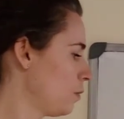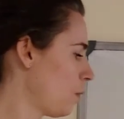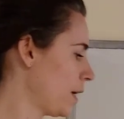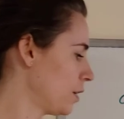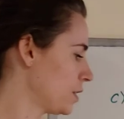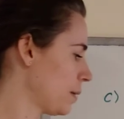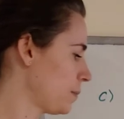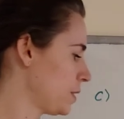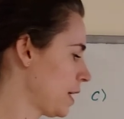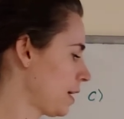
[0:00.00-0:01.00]
Y-intercept
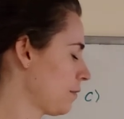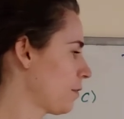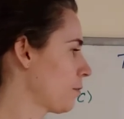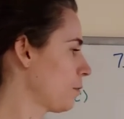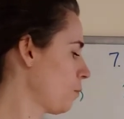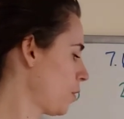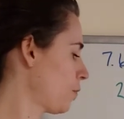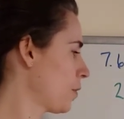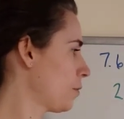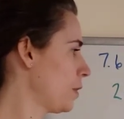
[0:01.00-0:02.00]
is negative 1
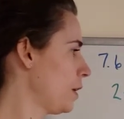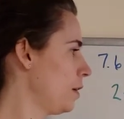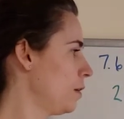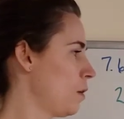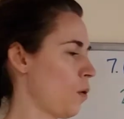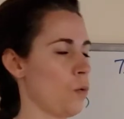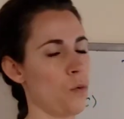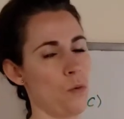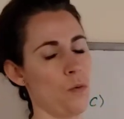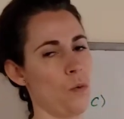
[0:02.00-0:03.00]
over 3,
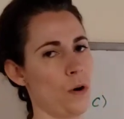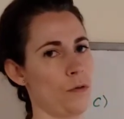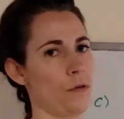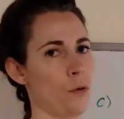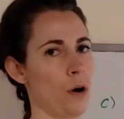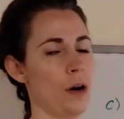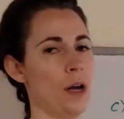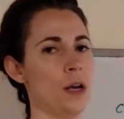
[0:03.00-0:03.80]
ooh, 1 over 4.